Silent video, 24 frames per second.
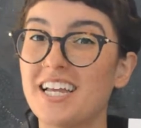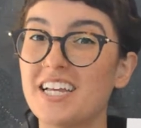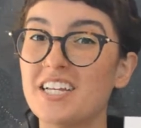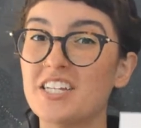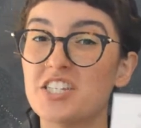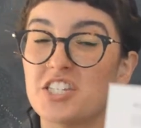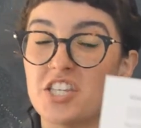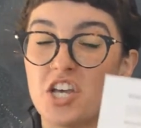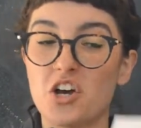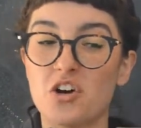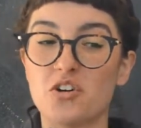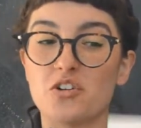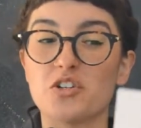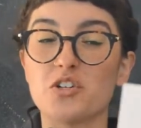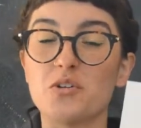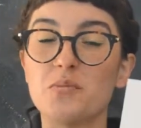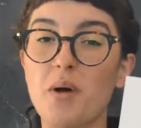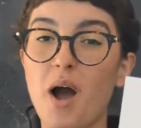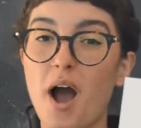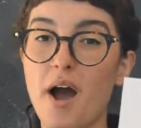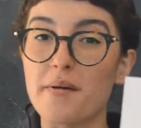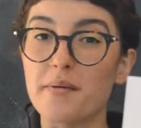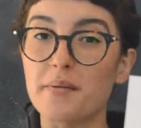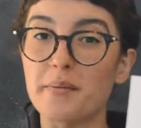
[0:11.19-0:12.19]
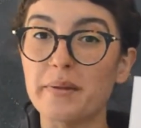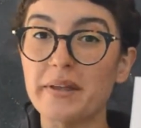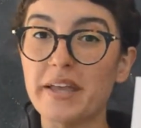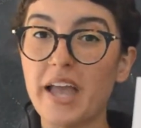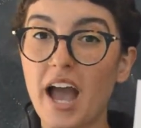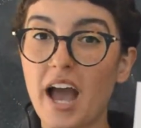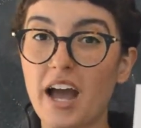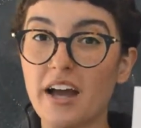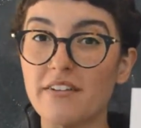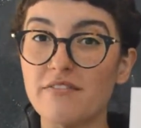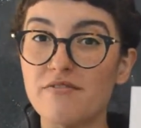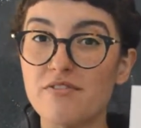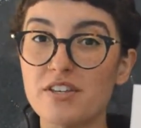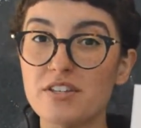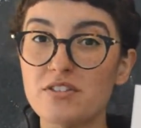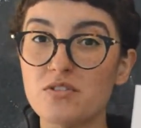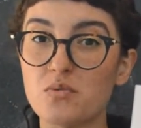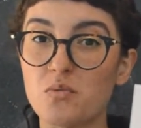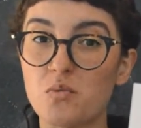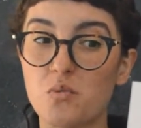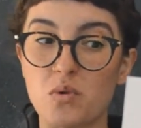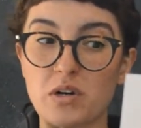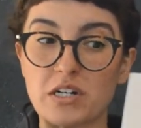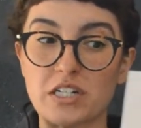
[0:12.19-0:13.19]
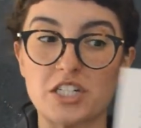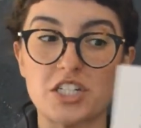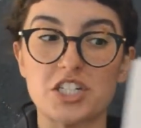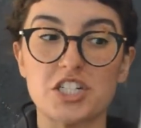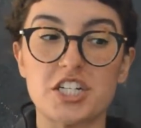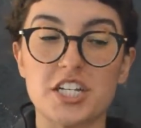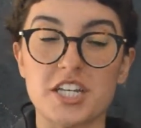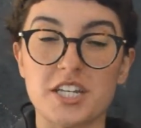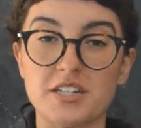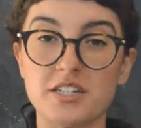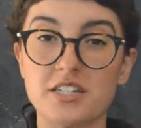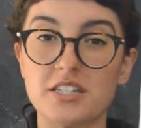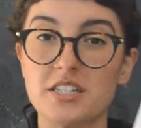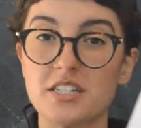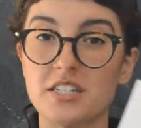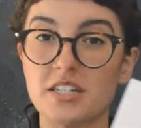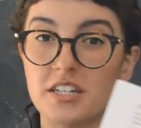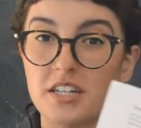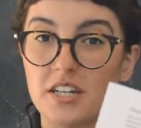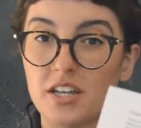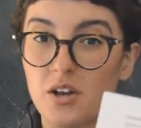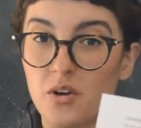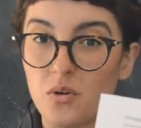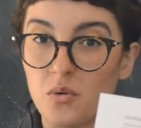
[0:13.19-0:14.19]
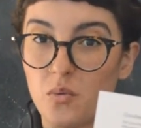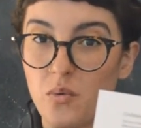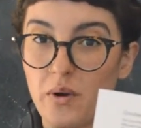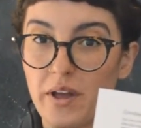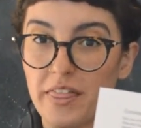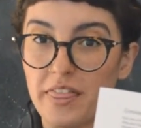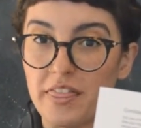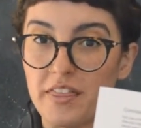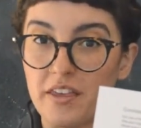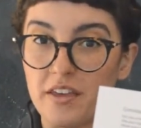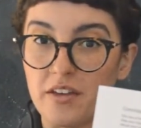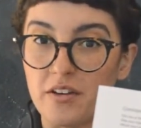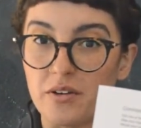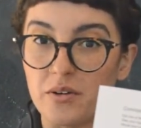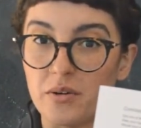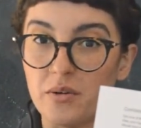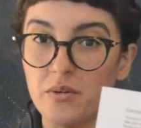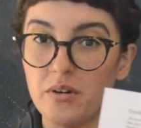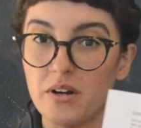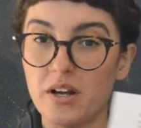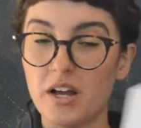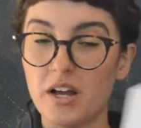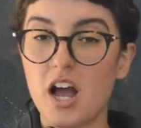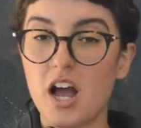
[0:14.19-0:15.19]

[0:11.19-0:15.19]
So you probably have this worksheet with you.